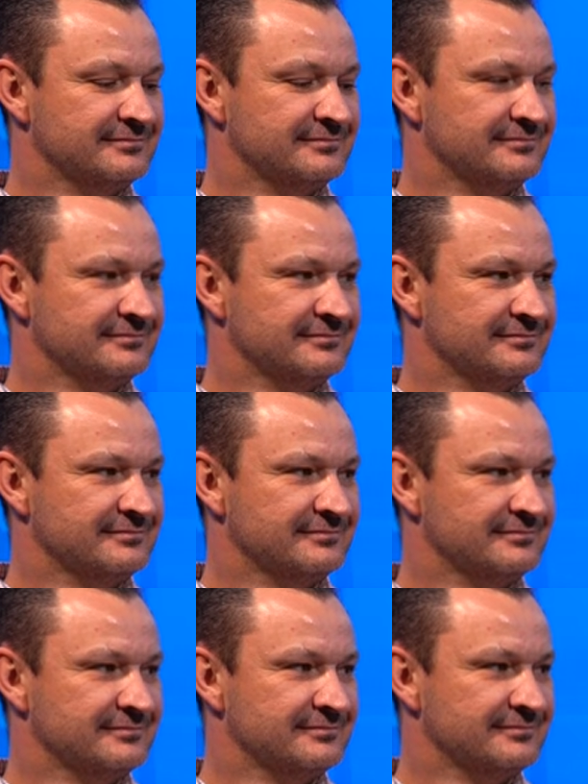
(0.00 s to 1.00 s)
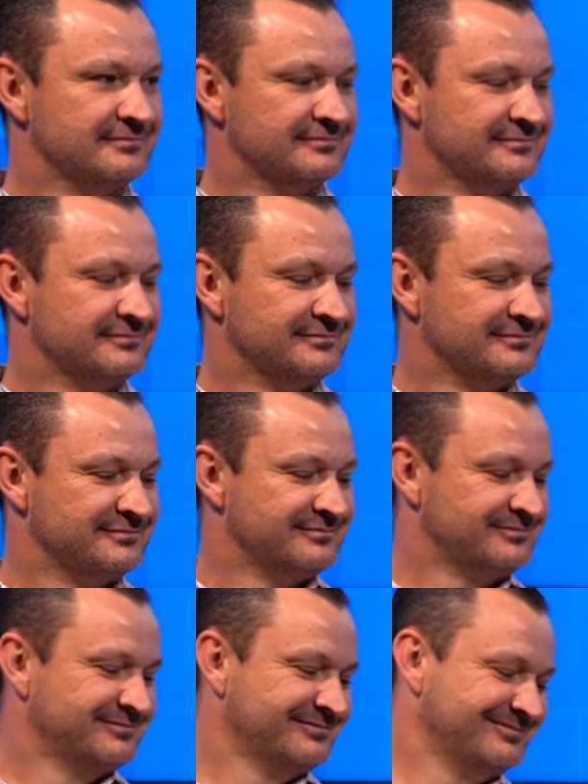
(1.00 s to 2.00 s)

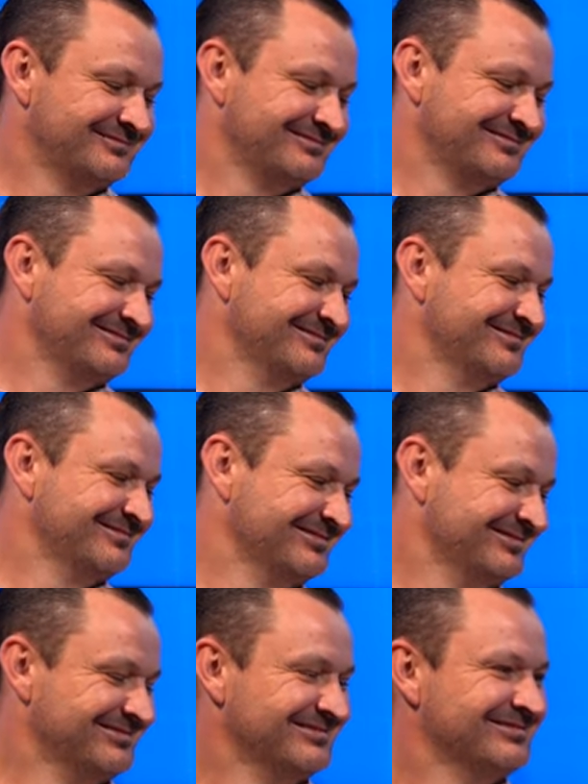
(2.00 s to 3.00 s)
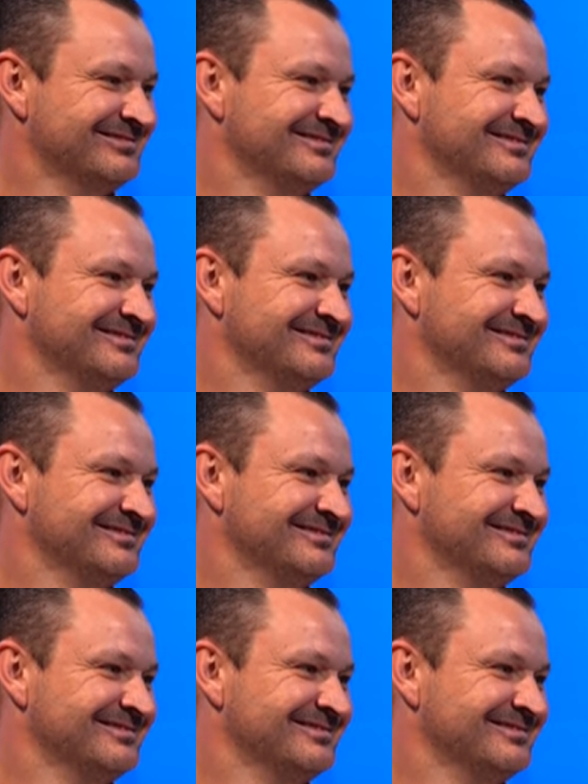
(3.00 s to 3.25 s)
The person shown says nothing.